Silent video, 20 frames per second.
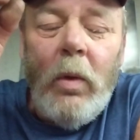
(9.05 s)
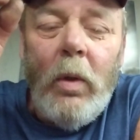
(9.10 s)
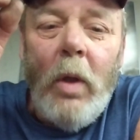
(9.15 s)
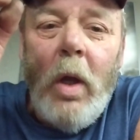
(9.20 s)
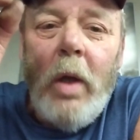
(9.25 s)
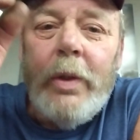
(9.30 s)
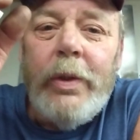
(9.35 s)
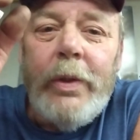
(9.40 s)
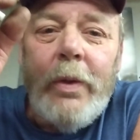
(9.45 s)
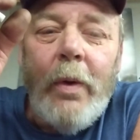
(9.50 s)

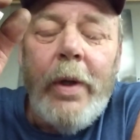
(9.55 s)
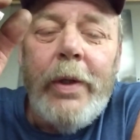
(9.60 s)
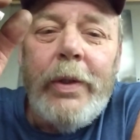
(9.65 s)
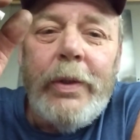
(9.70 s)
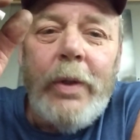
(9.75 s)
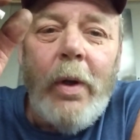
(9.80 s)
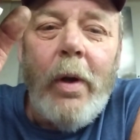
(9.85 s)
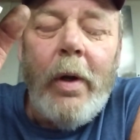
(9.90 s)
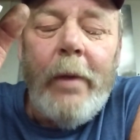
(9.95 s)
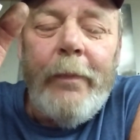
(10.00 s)
Long story
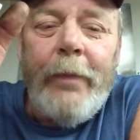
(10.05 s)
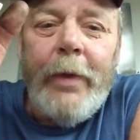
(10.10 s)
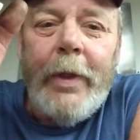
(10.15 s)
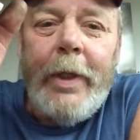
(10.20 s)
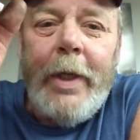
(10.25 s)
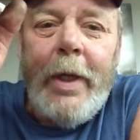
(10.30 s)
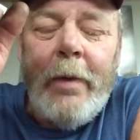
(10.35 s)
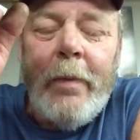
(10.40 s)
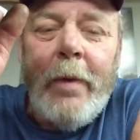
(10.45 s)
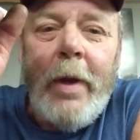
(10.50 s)
short, if you're
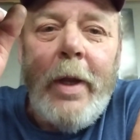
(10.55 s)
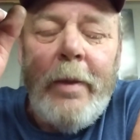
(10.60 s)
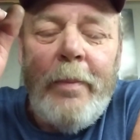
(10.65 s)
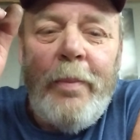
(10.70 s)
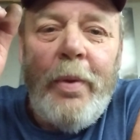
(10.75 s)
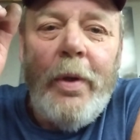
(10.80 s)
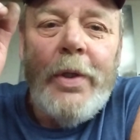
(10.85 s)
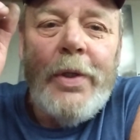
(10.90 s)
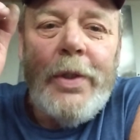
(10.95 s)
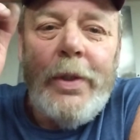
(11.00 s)
getting ready to
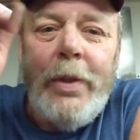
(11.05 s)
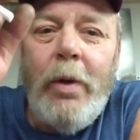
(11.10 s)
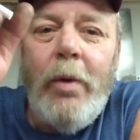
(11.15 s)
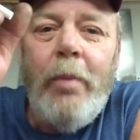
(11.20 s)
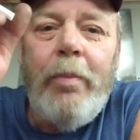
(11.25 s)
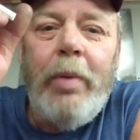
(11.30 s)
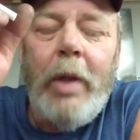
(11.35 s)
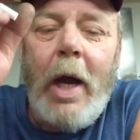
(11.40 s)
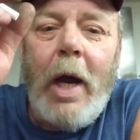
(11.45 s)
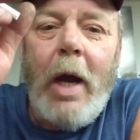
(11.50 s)
put a
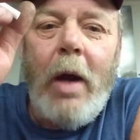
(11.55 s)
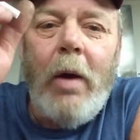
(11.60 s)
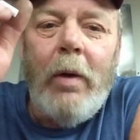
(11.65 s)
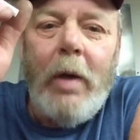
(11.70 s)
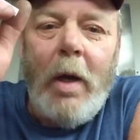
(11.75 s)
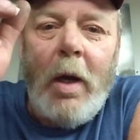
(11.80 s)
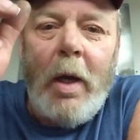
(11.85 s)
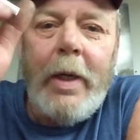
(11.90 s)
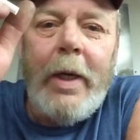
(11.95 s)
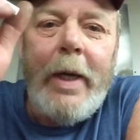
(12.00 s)

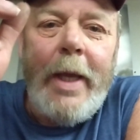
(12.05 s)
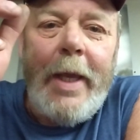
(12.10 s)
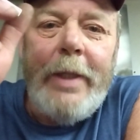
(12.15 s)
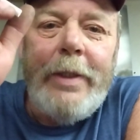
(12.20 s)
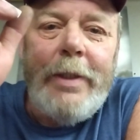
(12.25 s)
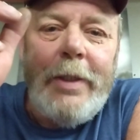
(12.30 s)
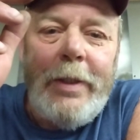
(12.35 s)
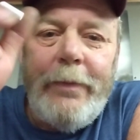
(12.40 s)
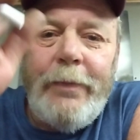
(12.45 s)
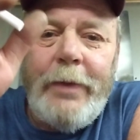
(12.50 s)
snowplow on an
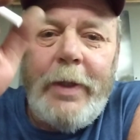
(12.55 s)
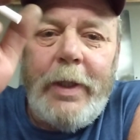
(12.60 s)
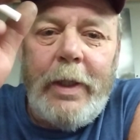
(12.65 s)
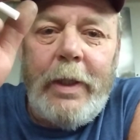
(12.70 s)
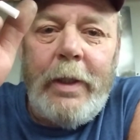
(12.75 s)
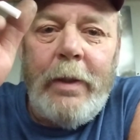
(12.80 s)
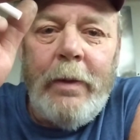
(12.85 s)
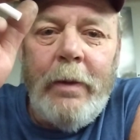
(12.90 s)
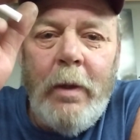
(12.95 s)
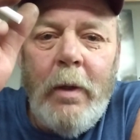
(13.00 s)

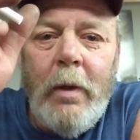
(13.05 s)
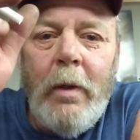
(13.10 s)
ATV,